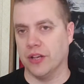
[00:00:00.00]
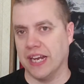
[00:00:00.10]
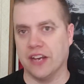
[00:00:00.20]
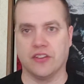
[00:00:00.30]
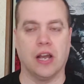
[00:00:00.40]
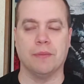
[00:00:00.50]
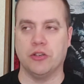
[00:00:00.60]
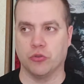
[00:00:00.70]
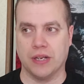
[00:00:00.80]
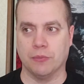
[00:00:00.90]
They had Tommy
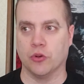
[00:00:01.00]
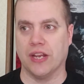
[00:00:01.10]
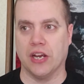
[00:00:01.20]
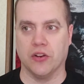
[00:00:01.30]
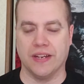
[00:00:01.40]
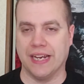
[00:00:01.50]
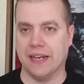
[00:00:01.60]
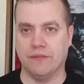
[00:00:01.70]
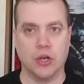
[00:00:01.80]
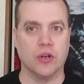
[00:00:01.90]
Dreamer there. They
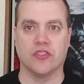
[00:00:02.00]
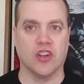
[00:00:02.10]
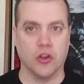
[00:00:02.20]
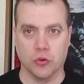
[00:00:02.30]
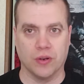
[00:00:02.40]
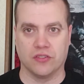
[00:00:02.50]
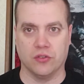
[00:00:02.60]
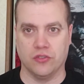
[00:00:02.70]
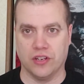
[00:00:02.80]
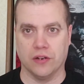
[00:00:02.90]
had various other
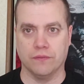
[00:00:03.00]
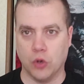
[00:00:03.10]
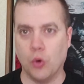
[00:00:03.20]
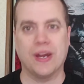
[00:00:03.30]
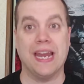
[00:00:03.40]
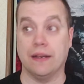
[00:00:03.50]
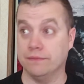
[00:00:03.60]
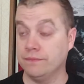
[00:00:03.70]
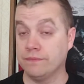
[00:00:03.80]
wrestlers there. Okay.